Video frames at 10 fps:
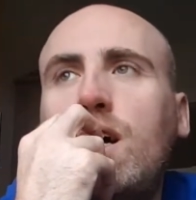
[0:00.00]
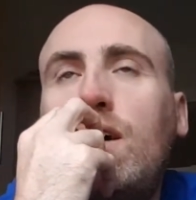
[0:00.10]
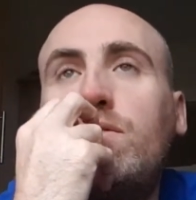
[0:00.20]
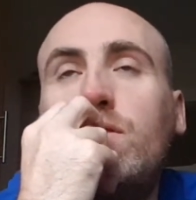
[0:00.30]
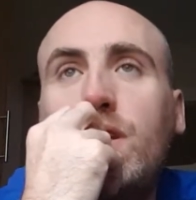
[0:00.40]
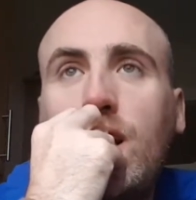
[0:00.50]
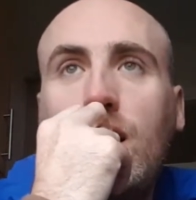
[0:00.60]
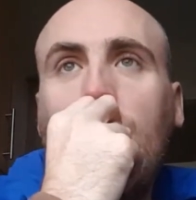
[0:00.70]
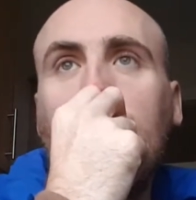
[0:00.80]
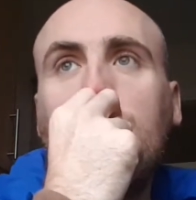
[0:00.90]
after
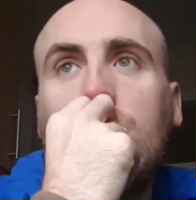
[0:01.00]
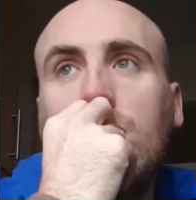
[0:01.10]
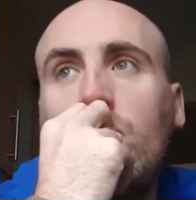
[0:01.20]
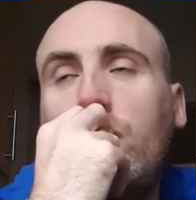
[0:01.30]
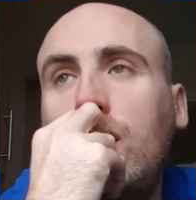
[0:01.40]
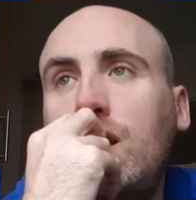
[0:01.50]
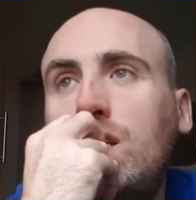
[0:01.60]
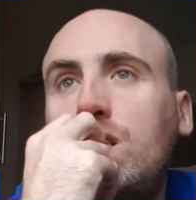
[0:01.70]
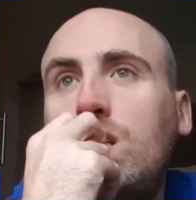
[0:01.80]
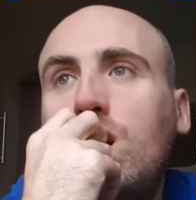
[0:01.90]
that looking
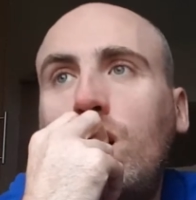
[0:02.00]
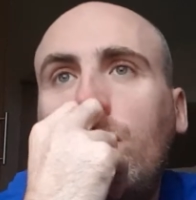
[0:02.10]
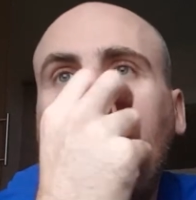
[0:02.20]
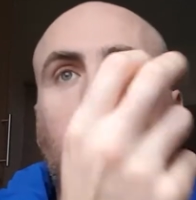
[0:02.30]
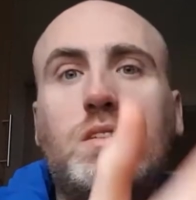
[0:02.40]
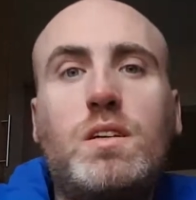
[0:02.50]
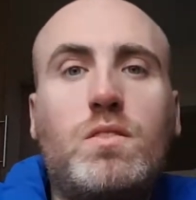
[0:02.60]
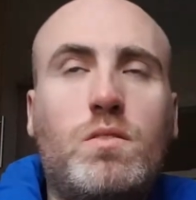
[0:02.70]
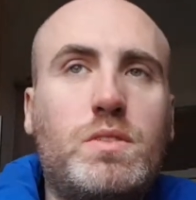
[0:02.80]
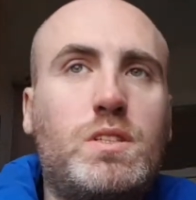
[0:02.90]
into other things
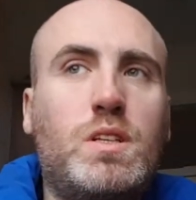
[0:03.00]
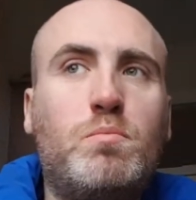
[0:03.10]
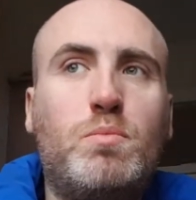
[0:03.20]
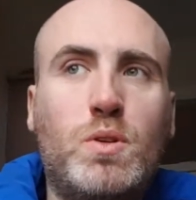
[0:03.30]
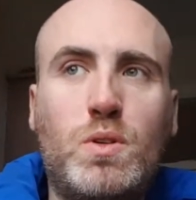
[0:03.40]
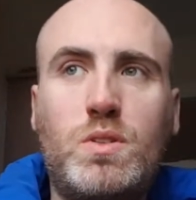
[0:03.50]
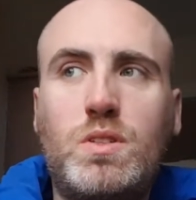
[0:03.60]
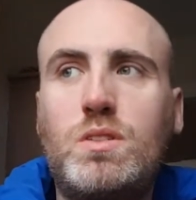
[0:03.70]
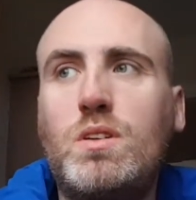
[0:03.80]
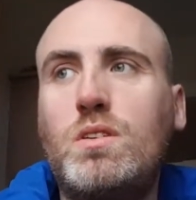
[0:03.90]
like obviously
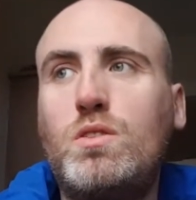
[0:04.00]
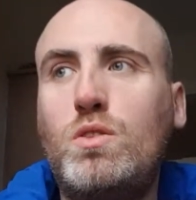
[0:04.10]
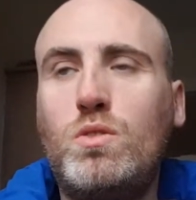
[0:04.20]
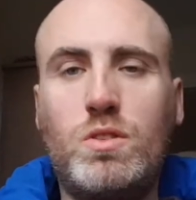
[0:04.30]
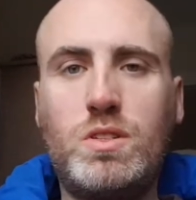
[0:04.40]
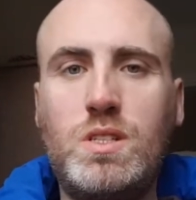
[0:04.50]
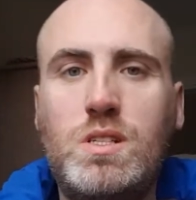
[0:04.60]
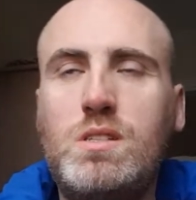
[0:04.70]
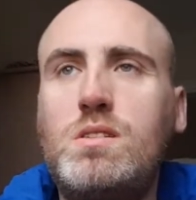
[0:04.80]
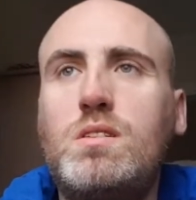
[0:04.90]
books,
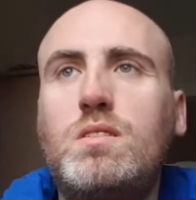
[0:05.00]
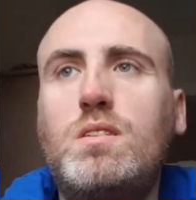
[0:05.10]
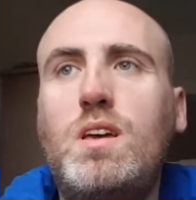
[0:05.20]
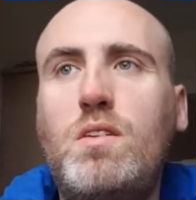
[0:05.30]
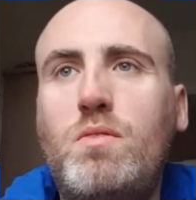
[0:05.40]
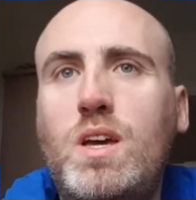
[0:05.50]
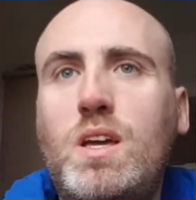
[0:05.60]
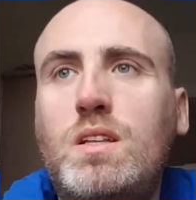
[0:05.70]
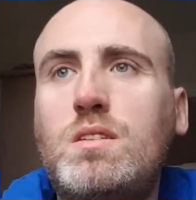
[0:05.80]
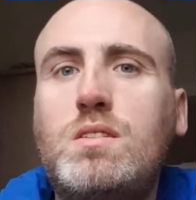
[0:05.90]
courses,
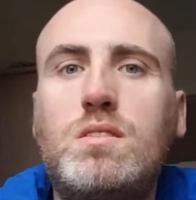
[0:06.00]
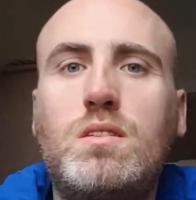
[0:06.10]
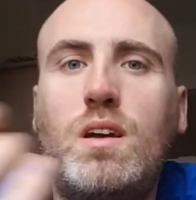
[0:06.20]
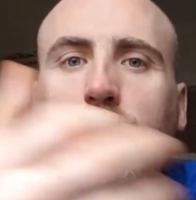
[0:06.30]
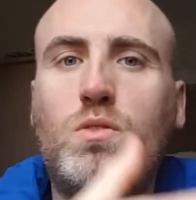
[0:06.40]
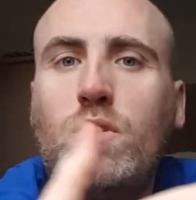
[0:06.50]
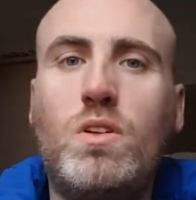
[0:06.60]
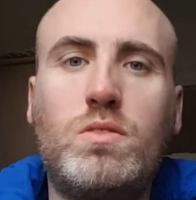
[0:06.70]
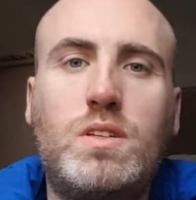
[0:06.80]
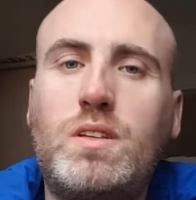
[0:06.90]
events, and going
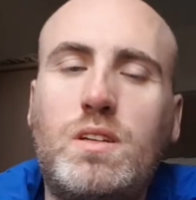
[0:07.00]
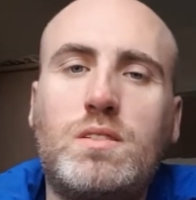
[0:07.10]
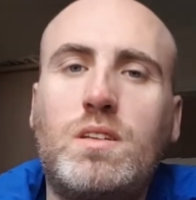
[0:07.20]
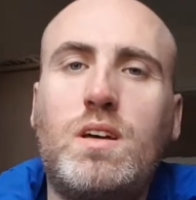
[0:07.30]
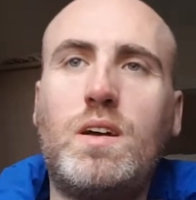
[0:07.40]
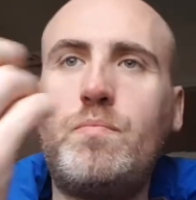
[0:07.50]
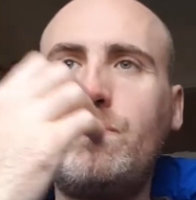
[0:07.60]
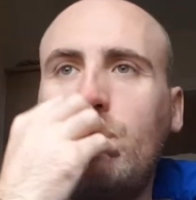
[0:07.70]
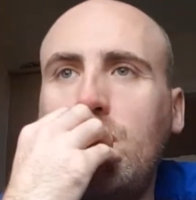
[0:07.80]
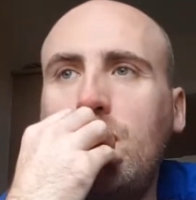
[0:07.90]
along to things like that.
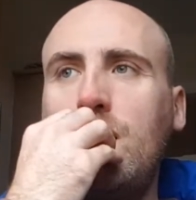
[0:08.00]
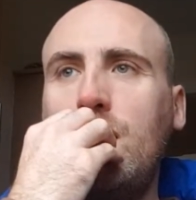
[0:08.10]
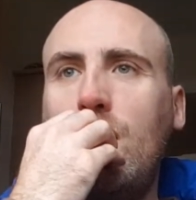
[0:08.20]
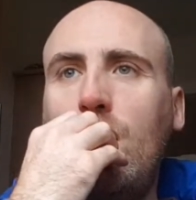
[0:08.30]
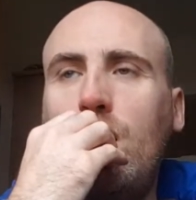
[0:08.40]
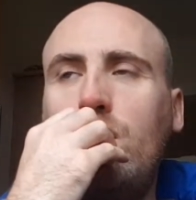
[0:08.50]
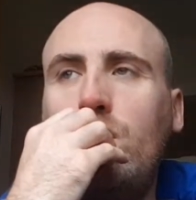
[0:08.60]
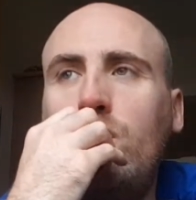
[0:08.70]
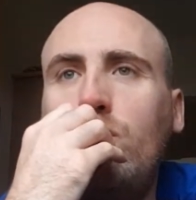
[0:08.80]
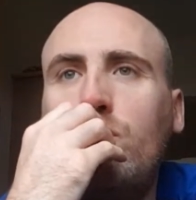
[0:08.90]

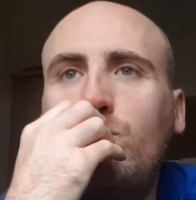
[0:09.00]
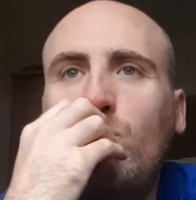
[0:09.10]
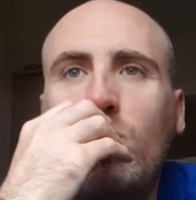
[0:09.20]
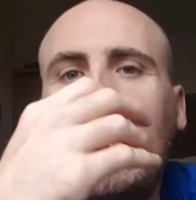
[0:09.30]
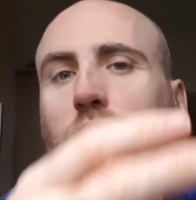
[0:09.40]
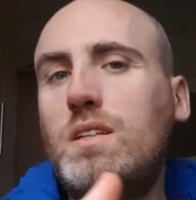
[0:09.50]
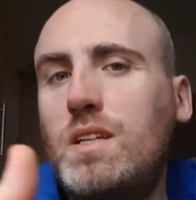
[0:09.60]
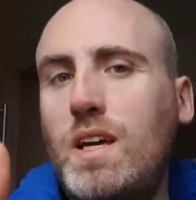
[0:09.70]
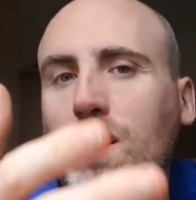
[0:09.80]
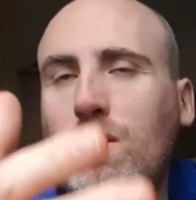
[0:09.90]
And you're more likely
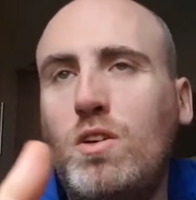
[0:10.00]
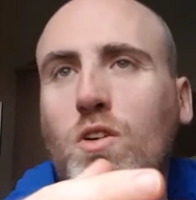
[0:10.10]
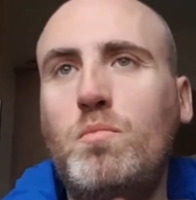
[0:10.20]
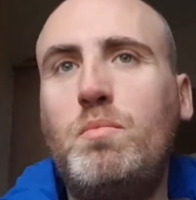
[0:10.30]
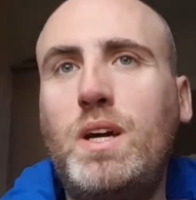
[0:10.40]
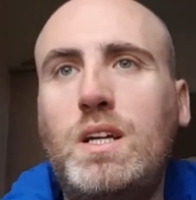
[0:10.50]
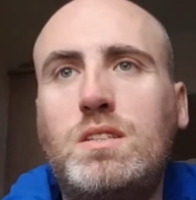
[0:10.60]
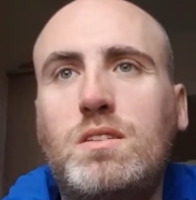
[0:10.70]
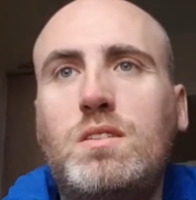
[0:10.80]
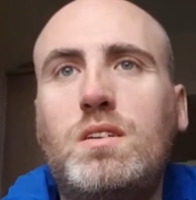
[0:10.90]
to get a lot
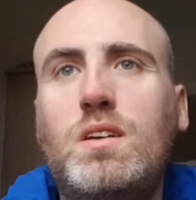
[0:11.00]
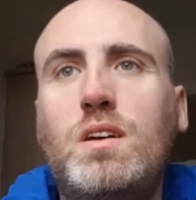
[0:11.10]
better